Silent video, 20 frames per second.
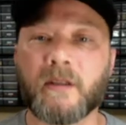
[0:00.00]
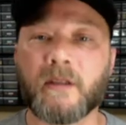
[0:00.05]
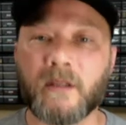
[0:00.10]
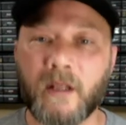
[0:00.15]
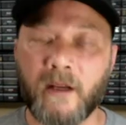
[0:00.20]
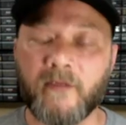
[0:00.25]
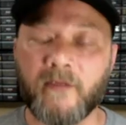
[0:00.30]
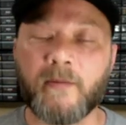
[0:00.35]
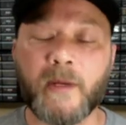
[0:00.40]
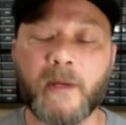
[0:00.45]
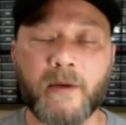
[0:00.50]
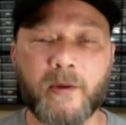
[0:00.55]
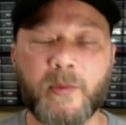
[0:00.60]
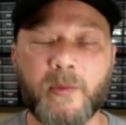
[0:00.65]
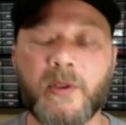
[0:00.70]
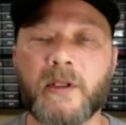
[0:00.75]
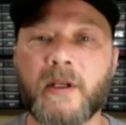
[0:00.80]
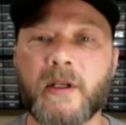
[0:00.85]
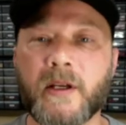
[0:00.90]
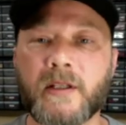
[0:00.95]
Love my
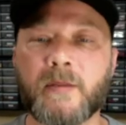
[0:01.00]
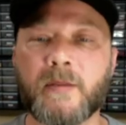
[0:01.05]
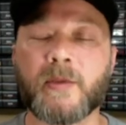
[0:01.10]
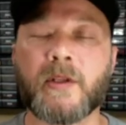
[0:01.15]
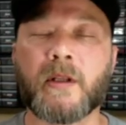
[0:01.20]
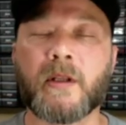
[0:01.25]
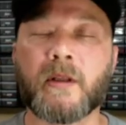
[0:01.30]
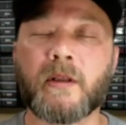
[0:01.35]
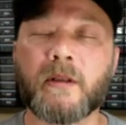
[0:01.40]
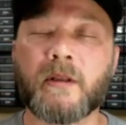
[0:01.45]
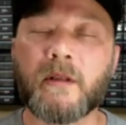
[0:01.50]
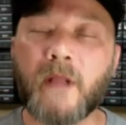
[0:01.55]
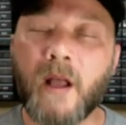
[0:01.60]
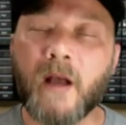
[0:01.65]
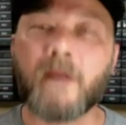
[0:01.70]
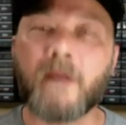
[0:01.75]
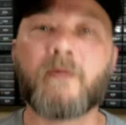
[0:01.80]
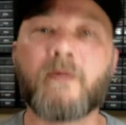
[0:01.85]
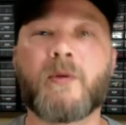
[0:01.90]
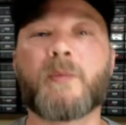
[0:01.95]
repeat customers. I
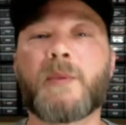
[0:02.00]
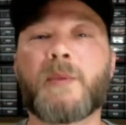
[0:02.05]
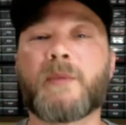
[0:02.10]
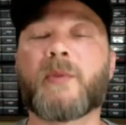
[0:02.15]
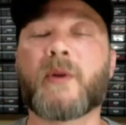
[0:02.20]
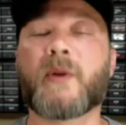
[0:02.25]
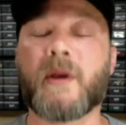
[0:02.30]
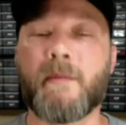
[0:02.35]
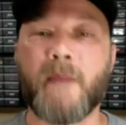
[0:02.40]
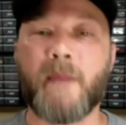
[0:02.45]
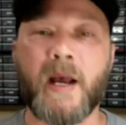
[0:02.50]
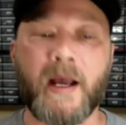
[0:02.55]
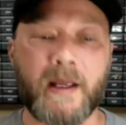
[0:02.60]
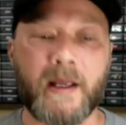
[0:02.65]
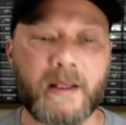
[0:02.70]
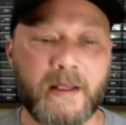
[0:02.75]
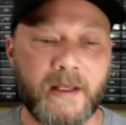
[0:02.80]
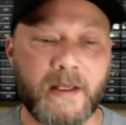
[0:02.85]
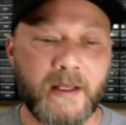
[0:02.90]
love when people come back.